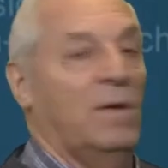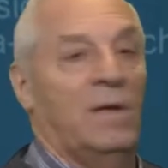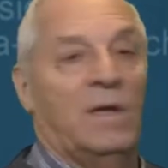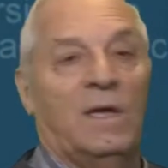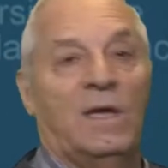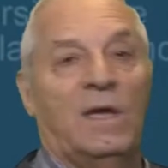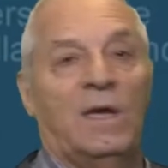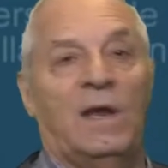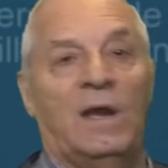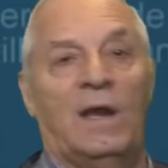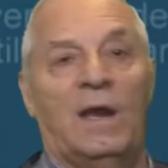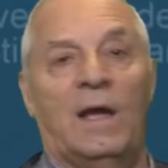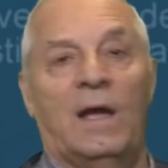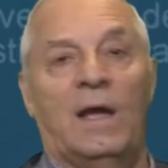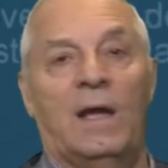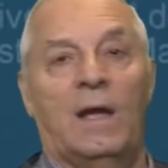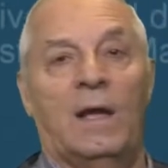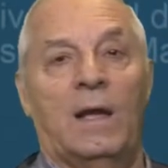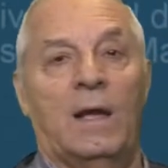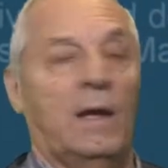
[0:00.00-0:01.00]

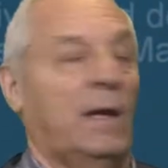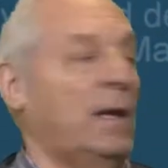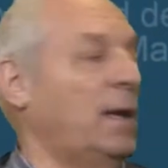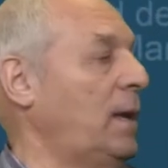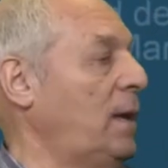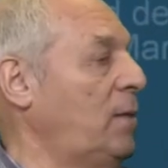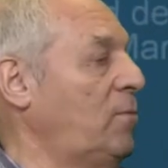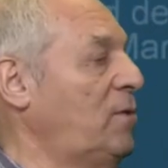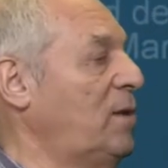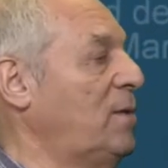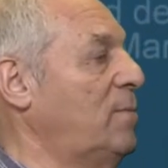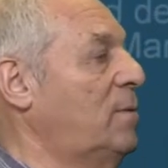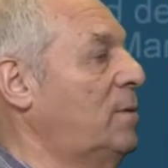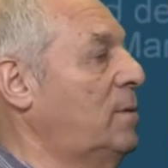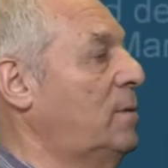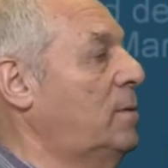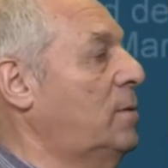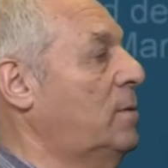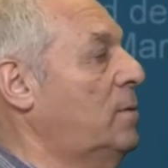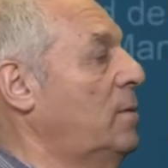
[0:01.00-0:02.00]
Lastly, in the
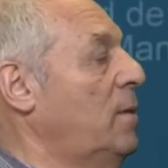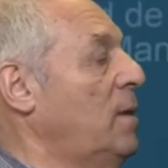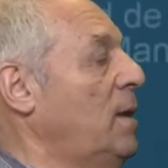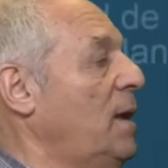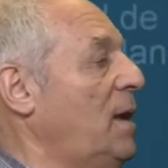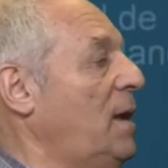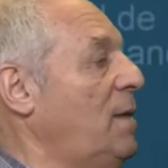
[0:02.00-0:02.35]
last element